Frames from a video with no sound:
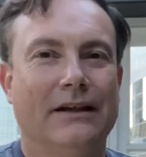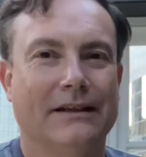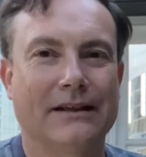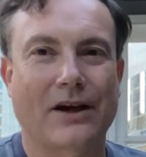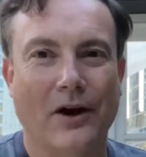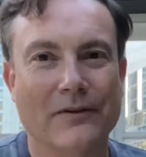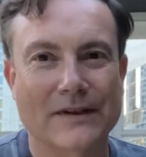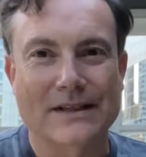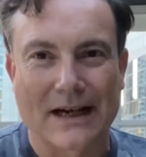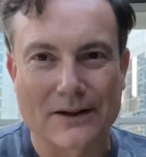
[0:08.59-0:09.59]
the
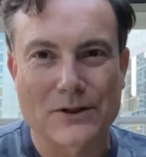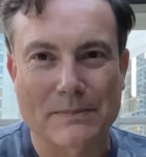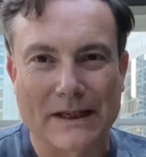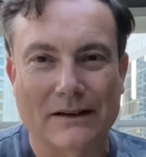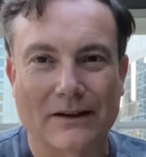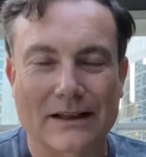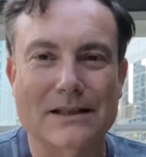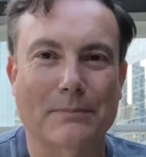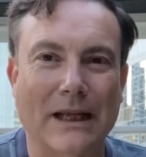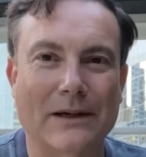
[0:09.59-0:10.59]
Covid Tailspin. I'll
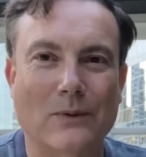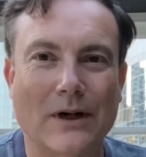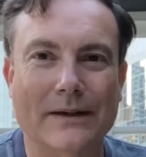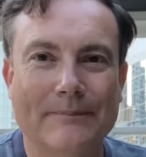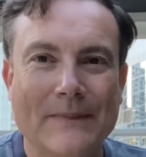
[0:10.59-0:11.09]
explain why.